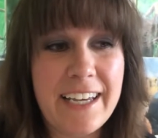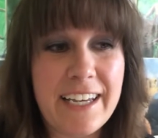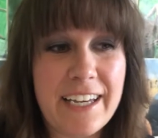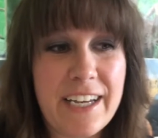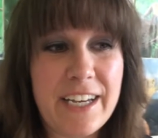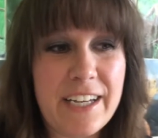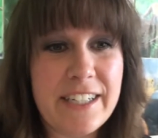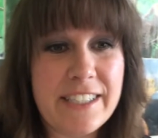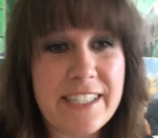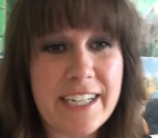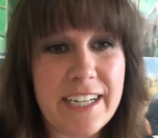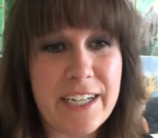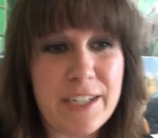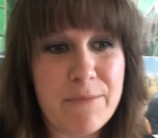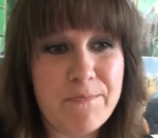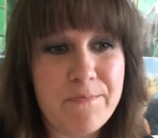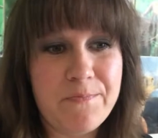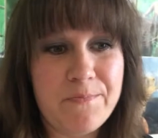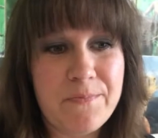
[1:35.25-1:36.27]

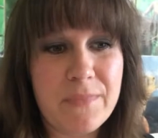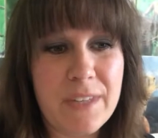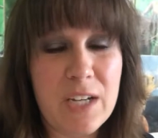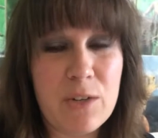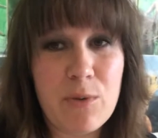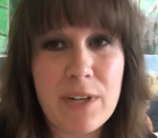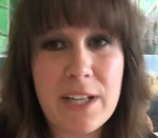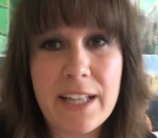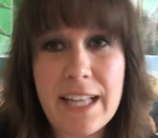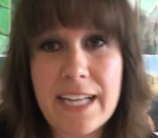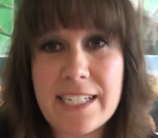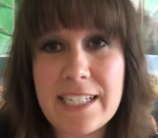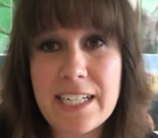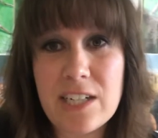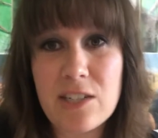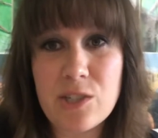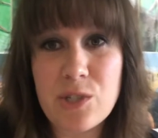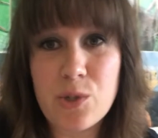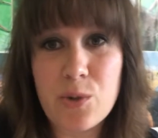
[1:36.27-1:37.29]
I really like
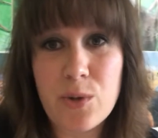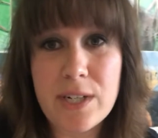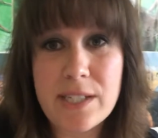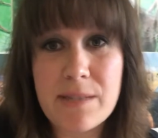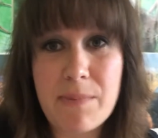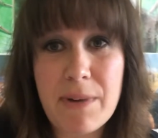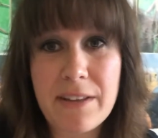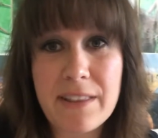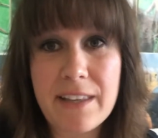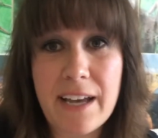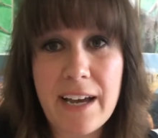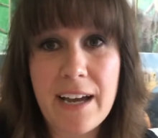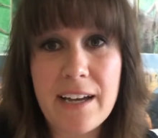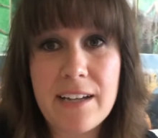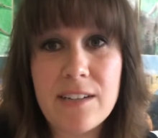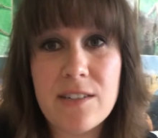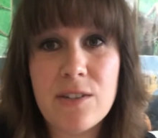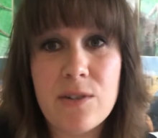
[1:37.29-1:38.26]
to hear stories about that